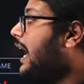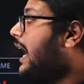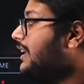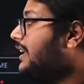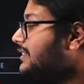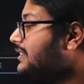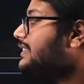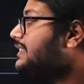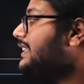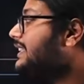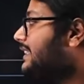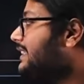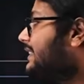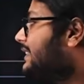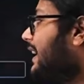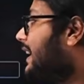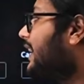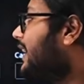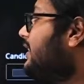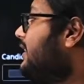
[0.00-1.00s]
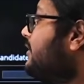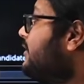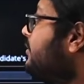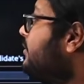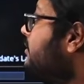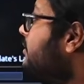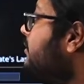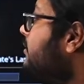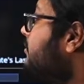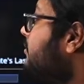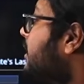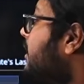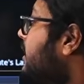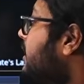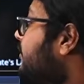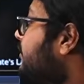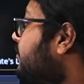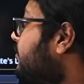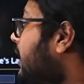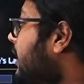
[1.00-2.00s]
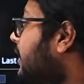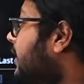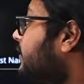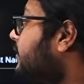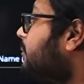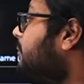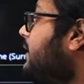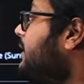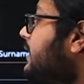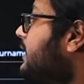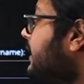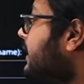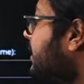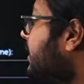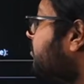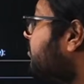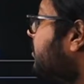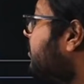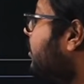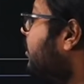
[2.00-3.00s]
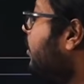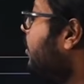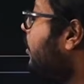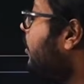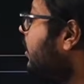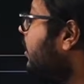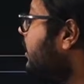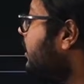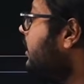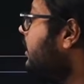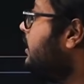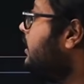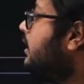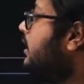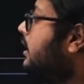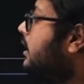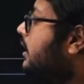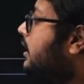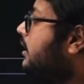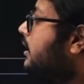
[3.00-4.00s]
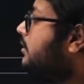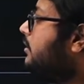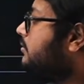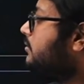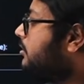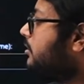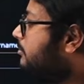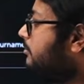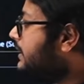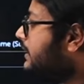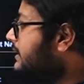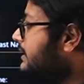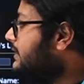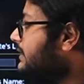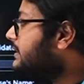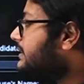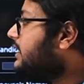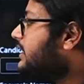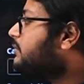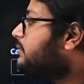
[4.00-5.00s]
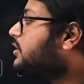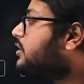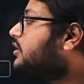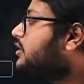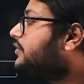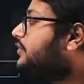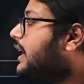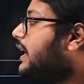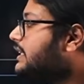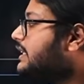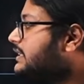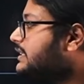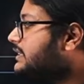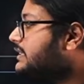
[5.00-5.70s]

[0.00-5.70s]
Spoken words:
Other than that, if you have a middle name or your mother's name or your father's